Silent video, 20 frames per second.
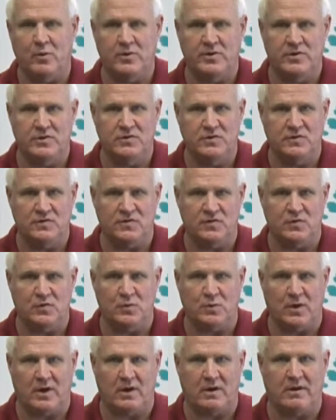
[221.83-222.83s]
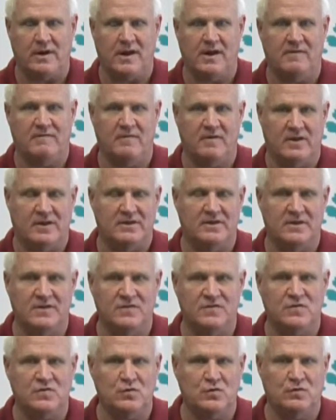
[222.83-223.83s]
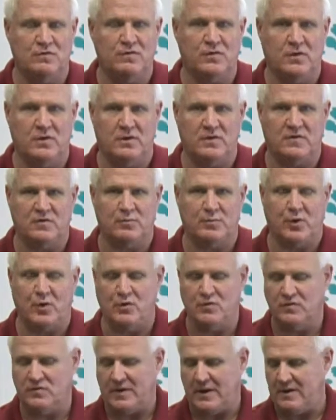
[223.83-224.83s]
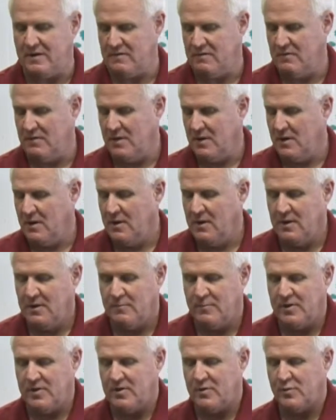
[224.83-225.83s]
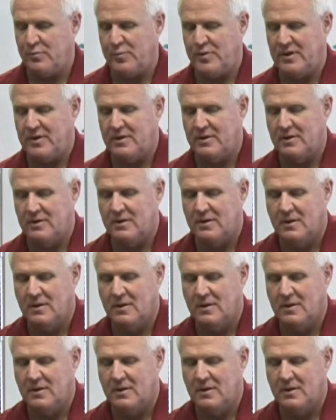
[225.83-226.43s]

when you use 2-wire, have at least 2 foot exposed out of the meter pit,